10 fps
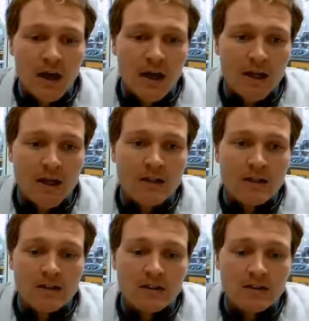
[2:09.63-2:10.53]
And then
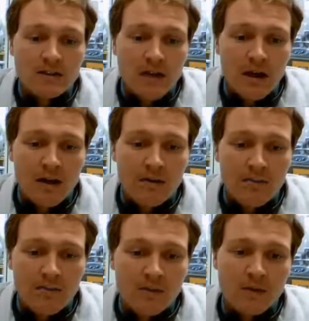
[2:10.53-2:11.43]
in
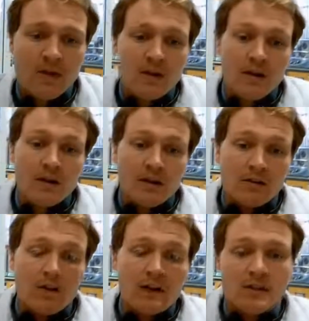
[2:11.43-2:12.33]

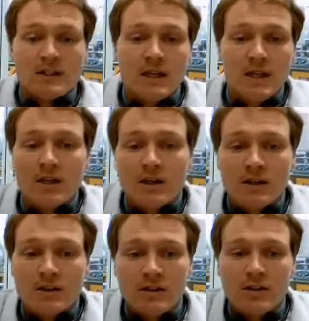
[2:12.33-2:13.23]
2010, I
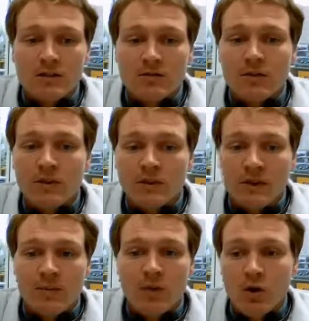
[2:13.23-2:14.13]
continued with the
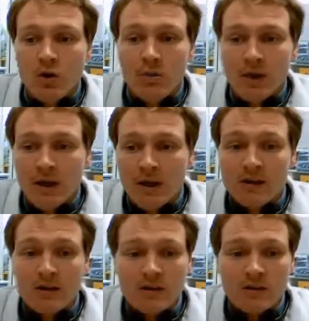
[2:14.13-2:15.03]
same herb
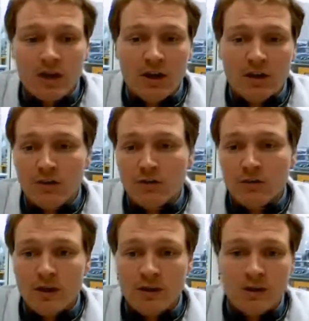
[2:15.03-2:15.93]
and Cheng Ku
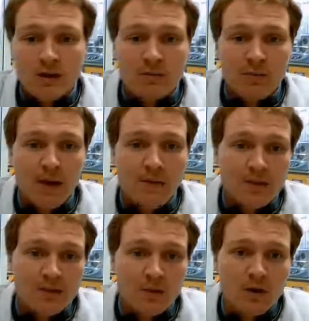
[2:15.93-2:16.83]
in the NICM
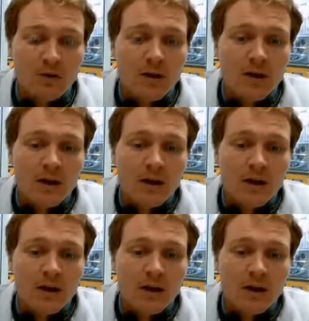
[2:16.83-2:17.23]
labs as well.